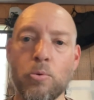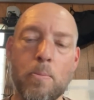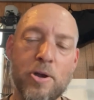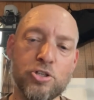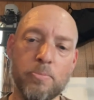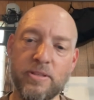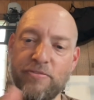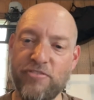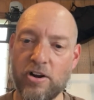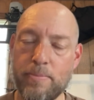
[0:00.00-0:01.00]
We'll measure them at the
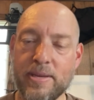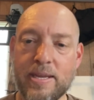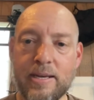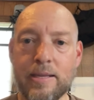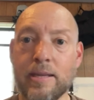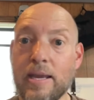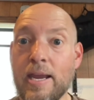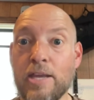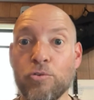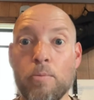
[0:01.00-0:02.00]
very beginning,
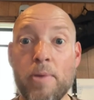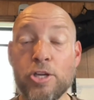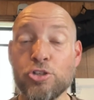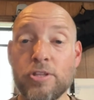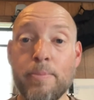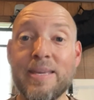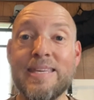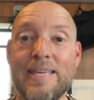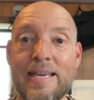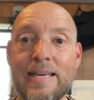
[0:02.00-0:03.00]
and then we'll measure them
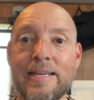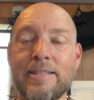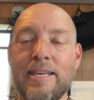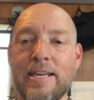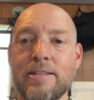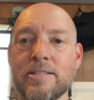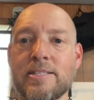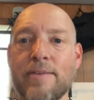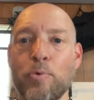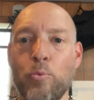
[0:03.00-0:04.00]
again at the end of the
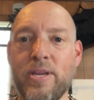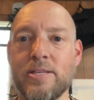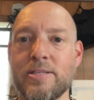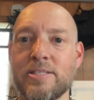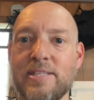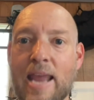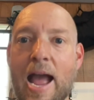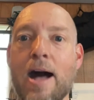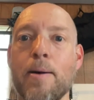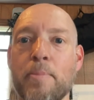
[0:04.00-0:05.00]
seven weeks to see
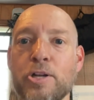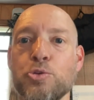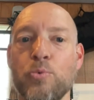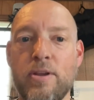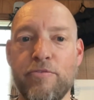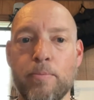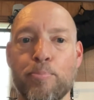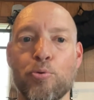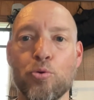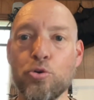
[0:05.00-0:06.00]
how much we've
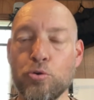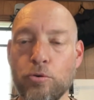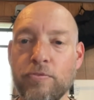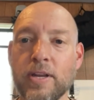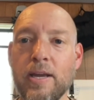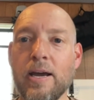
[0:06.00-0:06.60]
improved.